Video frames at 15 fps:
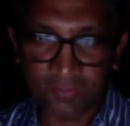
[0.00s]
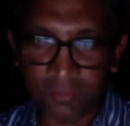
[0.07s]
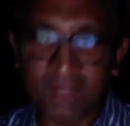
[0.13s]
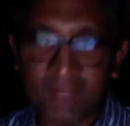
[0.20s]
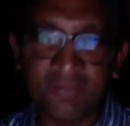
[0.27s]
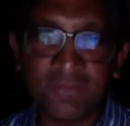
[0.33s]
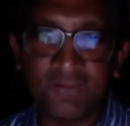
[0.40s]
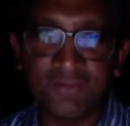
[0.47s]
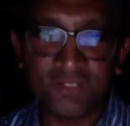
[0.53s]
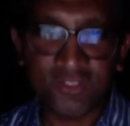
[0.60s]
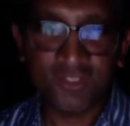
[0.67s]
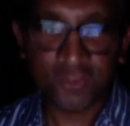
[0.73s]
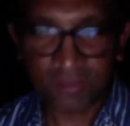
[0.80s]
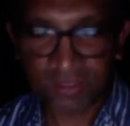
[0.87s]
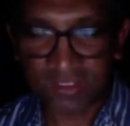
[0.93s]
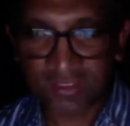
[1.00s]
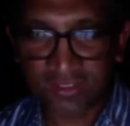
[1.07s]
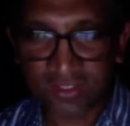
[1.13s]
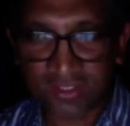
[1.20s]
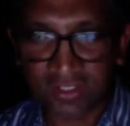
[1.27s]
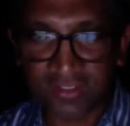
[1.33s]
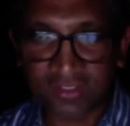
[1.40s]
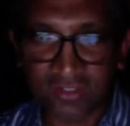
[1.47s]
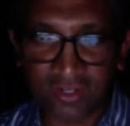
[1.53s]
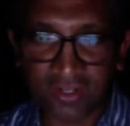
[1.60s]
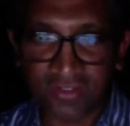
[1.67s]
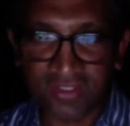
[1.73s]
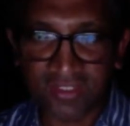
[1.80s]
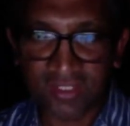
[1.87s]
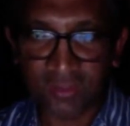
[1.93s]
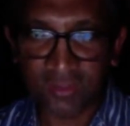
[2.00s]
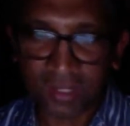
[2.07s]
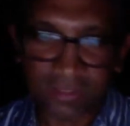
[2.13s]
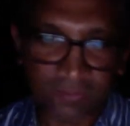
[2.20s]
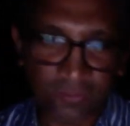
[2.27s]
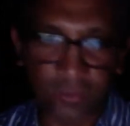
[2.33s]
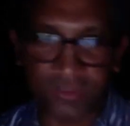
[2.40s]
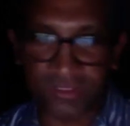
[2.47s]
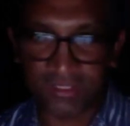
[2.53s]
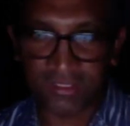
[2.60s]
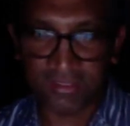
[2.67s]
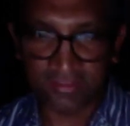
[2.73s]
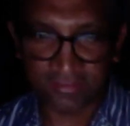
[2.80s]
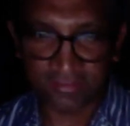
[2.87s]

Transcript: one fifty should be the target rather than one forty.